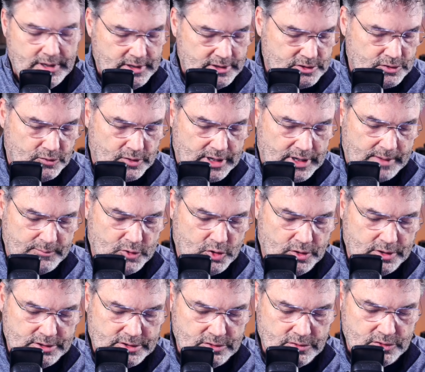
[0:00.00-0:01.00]
So what I'm
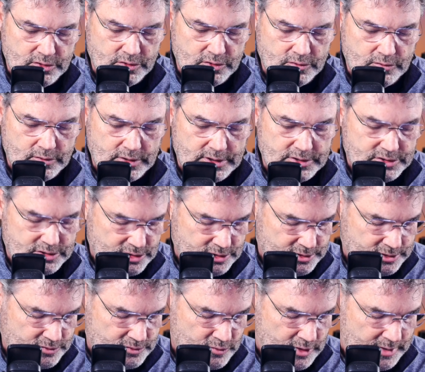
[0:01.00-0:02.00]
going to do is
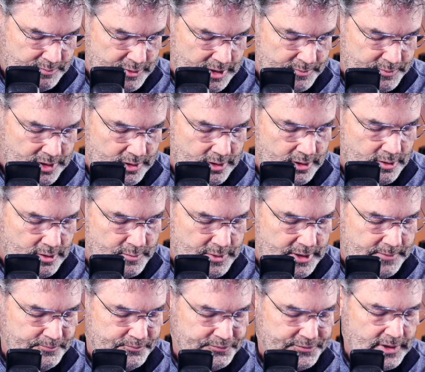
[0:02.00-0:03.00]
just swipe up here a little
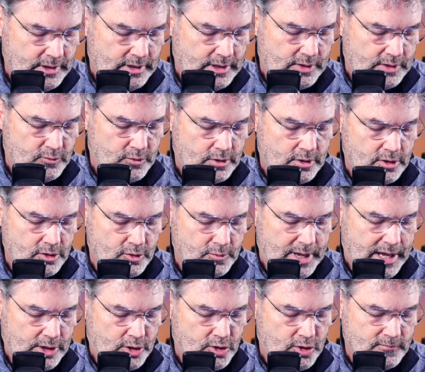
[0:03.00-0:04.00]
bit, and we're going to go
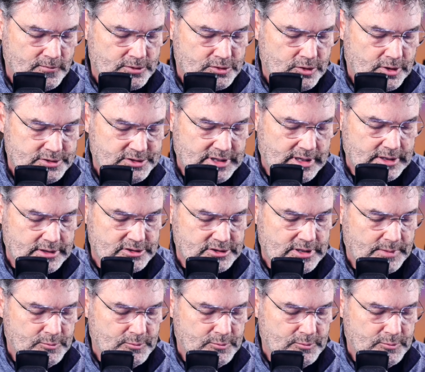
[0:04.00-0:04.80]
back over to our settings.